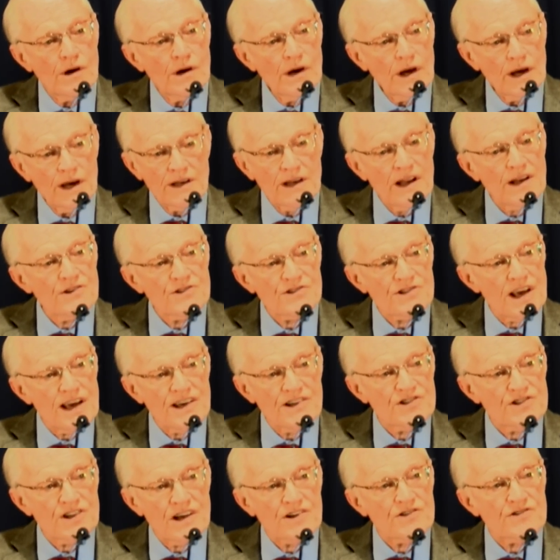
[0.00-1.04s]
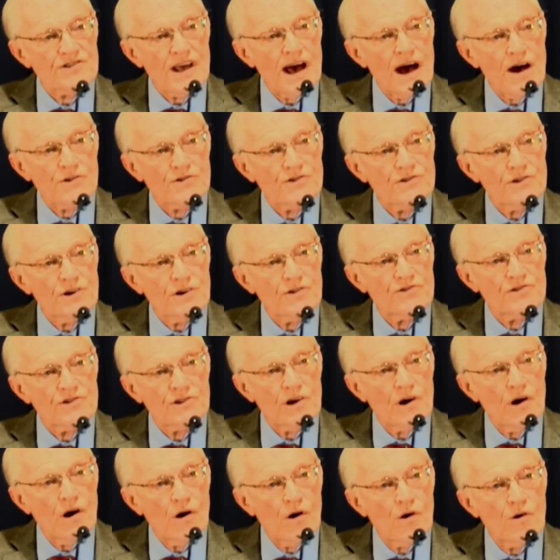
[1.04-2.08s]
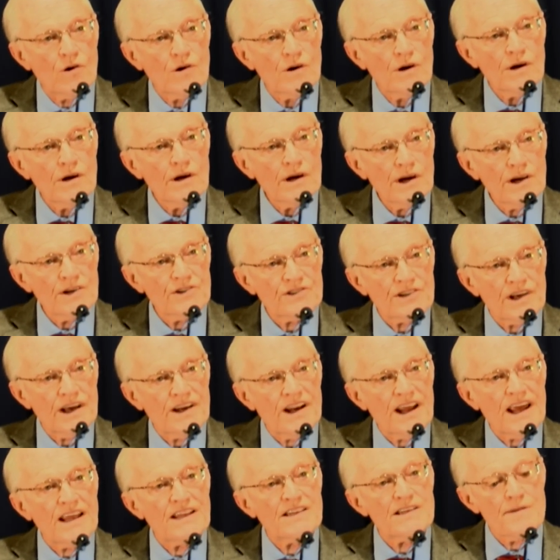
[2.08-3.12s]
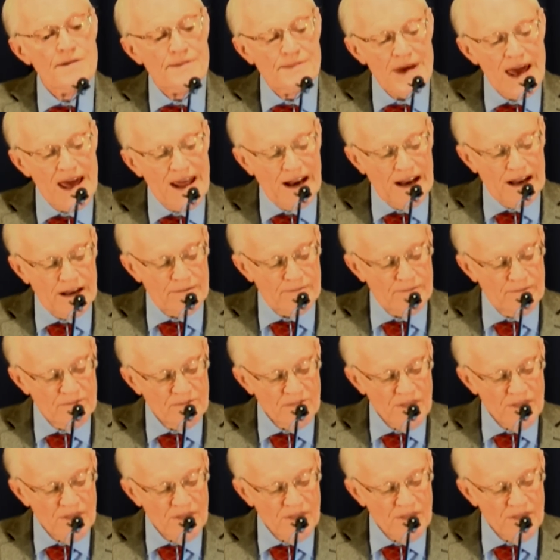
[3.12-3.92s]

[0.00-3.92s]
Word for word: He didn't say 6,000 years ago. He said, in the beginning.